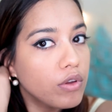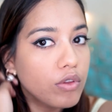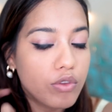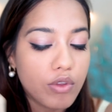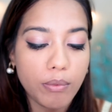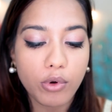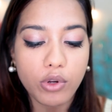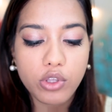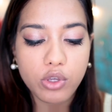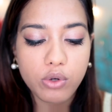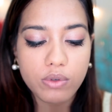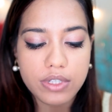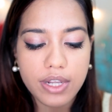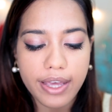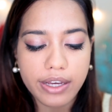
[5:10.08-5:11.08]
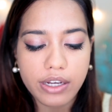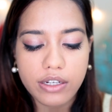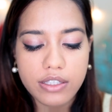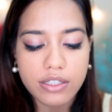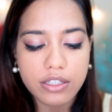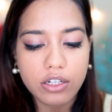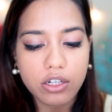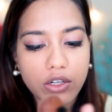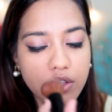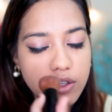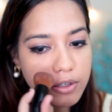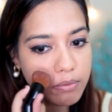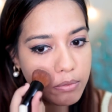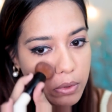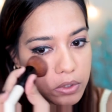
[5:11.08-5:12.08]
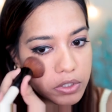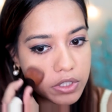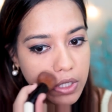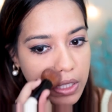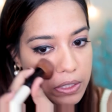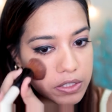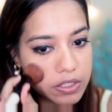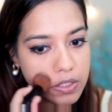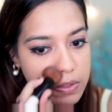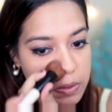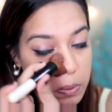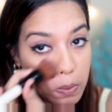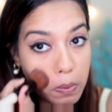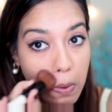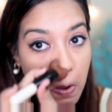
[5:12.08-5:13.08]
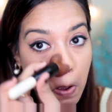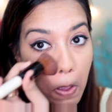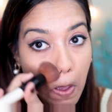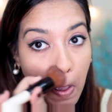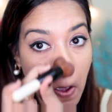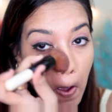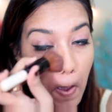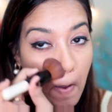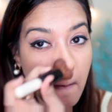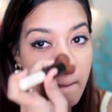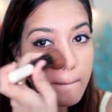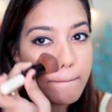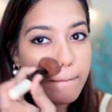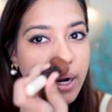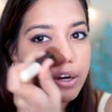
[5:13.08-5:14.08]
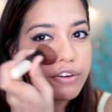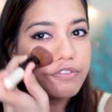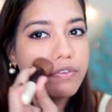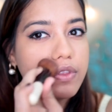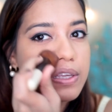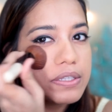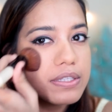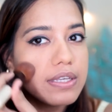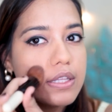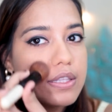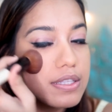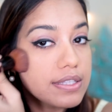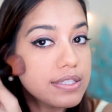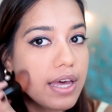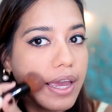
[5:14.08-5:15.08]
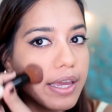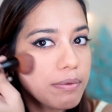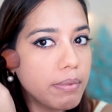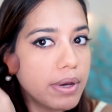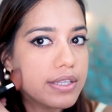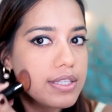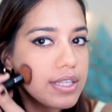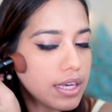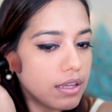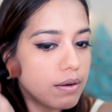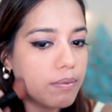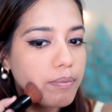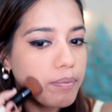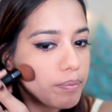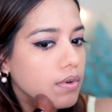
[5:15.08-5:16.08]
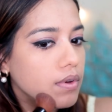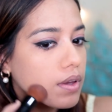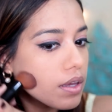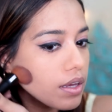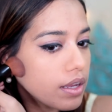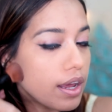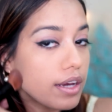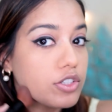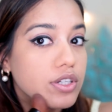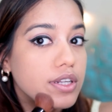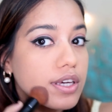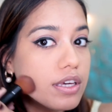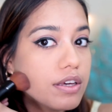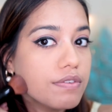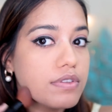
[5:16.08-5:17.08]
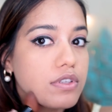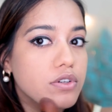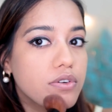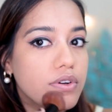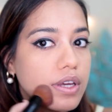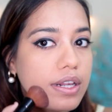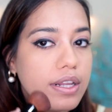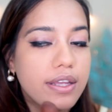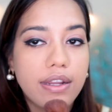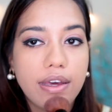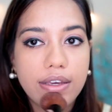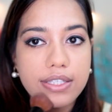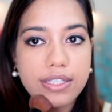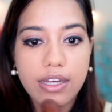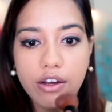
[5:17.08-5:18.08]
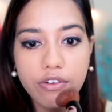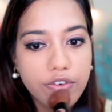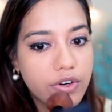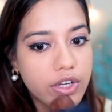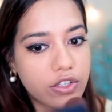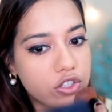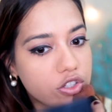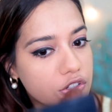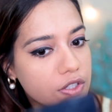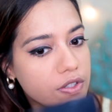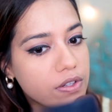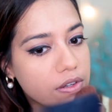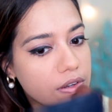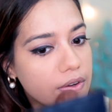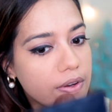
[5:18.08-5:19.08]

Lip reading: So I'm gonna use like a circular motion just to buff this inside my skin. It actually gives a really nice coverage.